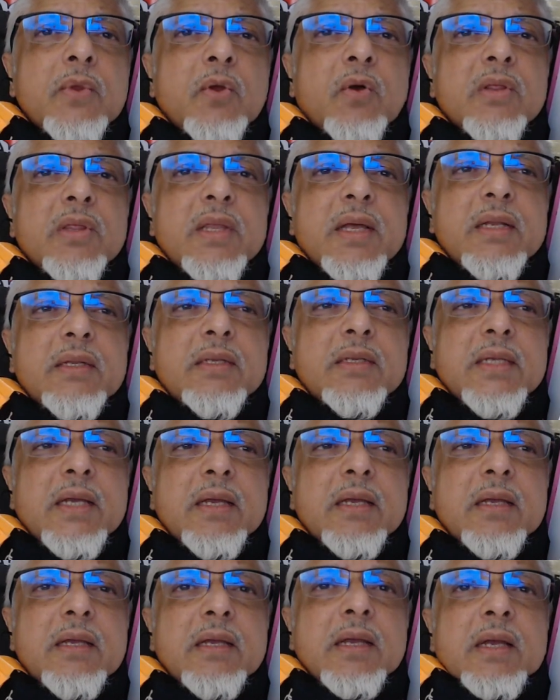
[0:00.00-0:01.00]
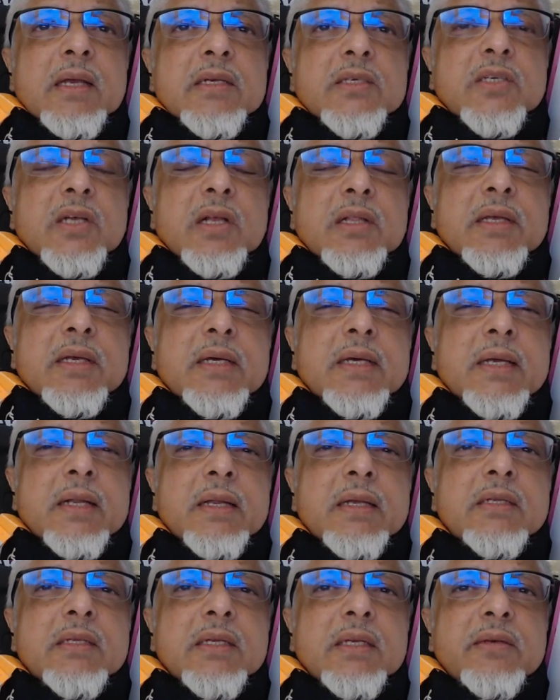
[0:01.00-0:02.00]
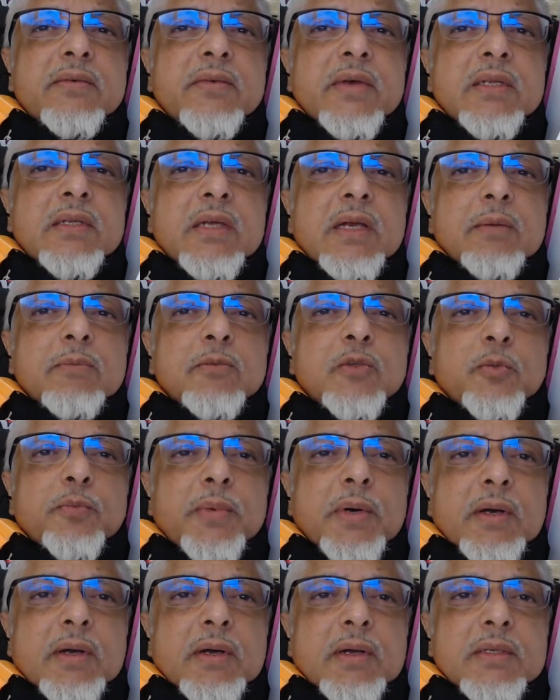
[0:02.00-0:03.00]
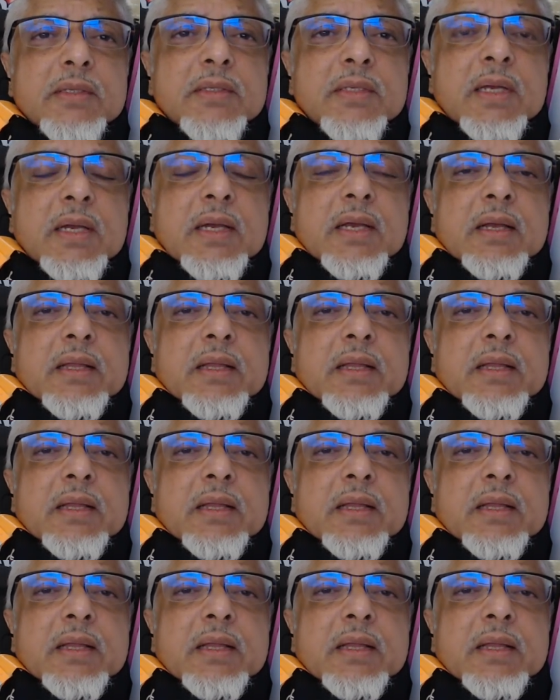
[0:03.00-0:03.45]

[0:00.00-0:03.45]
on that day shall the great event come to pass.